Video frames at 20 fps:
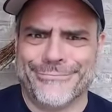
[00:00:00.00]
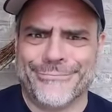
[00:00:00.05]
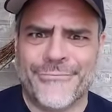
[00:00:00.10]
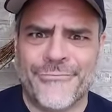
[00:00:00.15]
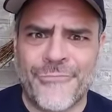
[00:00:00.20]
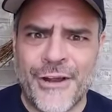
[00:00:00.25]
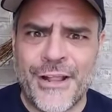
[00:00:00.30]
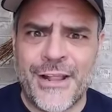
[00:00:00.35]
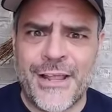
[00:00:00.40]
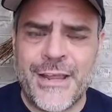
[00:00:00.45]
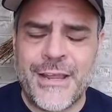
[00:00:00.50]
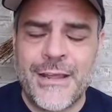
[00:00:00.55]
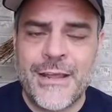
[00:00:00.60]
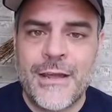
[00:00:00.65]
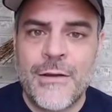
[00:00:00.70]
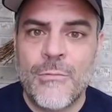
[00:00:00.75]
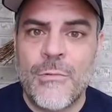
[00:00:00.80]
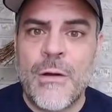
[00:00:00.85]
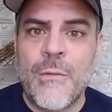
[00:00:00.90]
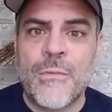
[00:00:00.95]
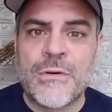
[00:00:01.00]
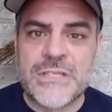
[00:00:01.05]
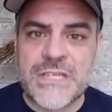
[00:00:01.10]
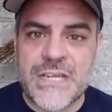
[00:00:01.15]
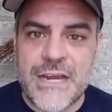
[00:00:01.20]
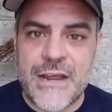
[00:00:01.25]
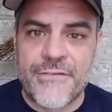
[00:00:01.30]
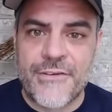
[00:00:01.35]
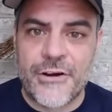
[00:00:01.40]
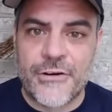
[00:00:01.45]
Really? When was
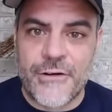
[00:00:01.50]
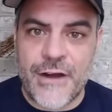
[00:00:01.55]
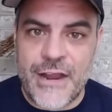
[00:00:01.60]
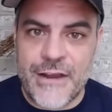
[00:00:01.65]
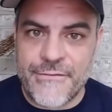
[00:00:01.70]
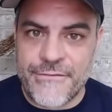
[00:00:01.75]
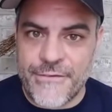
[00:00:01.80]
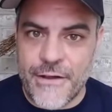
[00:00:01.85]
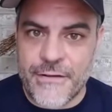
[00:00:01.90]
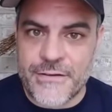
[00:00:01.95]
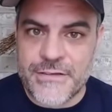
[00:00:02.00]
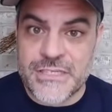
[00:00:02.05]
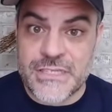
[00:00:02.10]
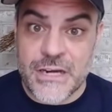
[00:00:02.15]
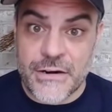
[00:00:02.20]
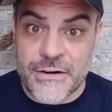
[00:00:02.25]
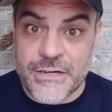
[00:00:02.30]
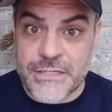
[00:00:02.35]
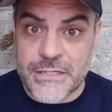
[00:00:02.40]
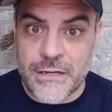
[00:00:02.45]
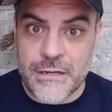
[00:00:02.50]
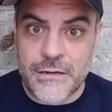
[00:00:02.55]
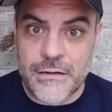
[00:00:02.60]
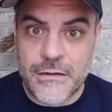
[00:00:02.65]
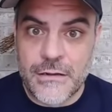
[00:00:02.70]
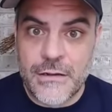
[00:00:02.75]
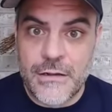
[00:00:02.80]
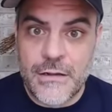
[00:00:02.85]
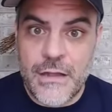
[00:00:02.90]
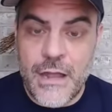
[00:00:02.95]
it ever great, folks? Seriously.
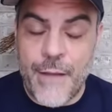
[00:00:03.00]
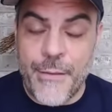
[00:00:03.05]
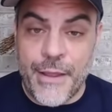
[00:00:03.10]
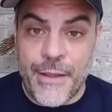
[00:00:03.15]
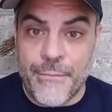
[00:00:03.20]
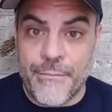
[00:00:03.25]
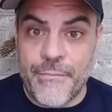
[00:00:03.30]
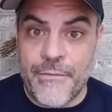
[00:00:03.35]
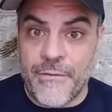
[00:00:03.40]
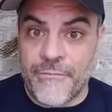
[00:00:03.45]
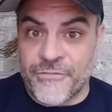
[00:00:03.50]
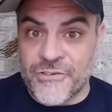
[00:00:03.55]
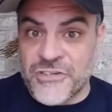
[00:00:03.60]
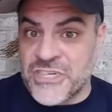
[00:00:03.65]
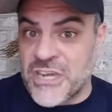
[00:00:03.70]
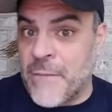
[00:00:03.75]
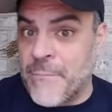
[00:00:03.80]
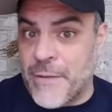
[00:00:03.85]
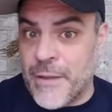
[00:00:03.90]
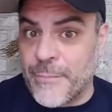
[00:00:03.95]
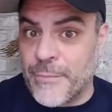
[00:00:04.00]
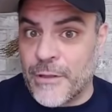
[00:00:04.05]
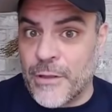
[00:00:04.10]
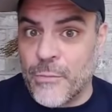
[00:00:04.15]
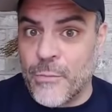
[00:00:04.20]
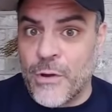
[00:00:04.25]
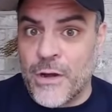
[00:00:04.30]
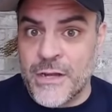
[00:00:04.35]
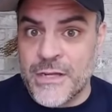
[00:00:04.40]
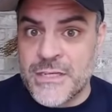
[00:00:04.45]
I mean, for some people
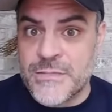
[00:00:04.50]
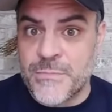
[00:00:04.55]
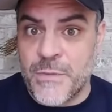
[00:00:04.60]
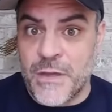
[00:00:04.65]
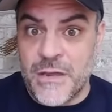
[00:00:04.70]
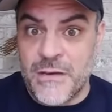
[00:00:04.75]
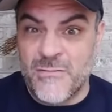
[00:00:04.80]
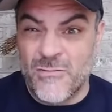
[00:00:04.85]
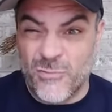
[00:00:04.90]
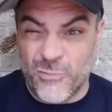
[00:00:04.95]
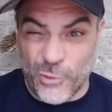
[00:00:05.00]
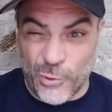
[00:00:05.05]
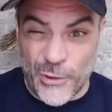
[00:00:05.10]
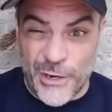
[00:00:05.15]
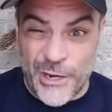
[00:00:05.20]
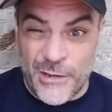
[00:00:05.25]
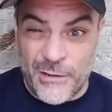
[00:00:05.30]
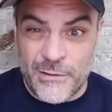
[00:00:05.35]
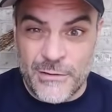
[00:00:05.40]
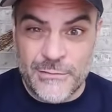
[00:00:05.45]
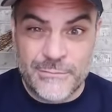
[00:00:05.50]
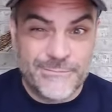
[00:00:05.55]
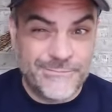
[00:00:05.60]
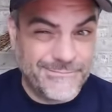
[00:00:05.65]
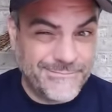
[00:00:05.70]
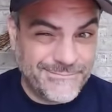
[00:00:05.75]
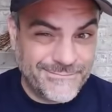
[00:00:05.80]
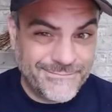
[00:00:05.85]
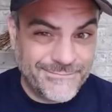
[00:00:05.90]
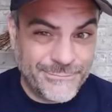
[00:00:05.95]
it was, but for real,
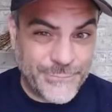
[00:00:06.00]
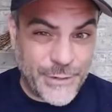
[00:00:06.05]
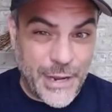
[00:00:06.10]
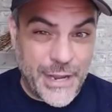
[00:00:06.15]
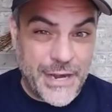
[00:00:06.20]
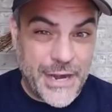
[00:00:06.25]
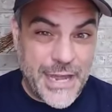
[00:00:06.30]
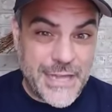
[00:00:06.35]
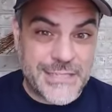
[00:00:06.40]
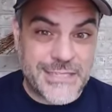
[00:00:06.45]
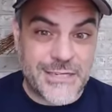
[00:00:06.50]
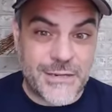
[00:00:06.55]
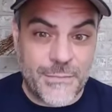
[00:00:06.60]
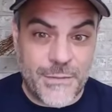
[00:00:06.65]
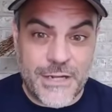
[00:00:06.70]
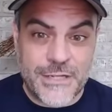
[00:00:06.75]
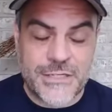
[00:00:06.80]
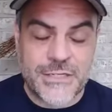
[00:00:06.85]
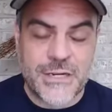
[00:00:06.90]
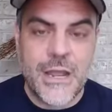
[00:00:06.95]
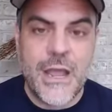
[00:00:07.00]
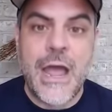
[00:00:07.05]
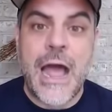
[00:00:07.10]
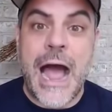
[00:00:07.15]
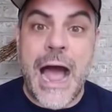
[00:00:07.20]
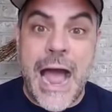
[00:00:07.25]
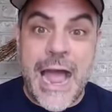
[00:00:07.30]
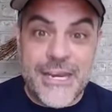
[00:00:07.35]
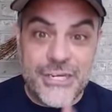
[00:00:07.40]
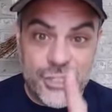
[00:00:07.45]
probably not so much.
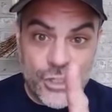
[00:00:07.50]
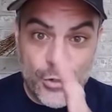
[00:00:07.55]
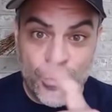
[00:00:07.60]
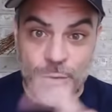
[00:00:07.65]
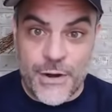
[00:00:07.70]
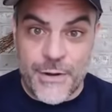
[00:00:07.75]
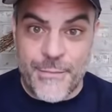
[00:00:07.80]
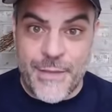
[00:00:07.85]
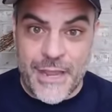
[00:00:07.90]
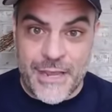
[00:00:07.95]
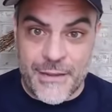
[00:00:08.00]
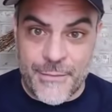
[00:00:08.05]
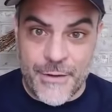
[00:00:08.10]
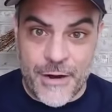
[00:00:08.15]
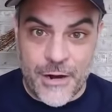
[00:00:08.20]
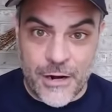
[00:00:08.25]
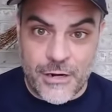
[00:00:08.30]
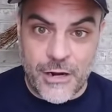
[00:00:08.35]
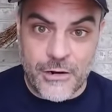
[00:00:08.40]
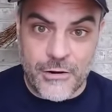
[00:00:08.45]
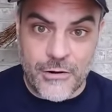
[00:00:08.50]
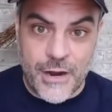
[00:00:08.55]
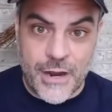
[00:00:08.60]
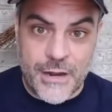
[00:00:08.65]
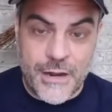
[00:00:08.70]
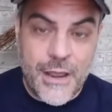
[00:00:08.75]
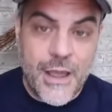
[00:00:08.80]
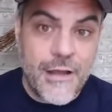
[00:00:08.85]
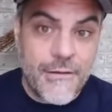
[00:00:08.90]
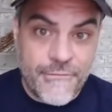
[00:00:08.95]
I do want to make America
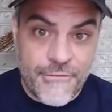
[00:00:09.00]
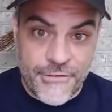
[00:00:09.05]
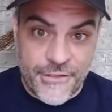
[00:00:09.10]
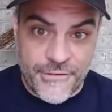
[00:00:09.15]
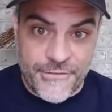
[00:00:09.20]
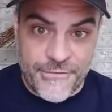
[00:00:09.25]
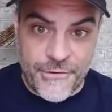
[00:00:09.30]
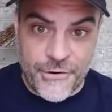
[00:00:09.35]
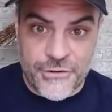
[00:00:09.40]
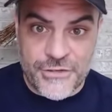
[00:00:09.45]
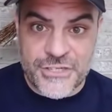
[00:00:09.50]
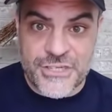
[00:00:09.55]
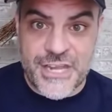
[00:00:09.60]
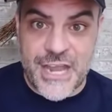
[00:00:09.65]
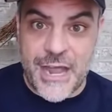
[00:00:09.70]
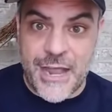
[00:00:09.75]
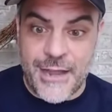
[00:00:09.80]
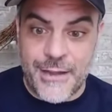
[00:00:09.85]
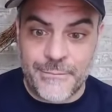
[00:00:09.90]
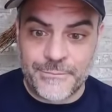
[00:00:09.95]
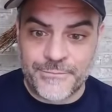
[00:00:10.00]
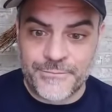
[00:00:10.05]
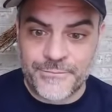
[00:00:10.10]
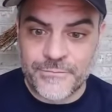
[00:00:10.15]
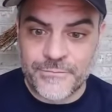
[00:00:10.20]
great for the first time.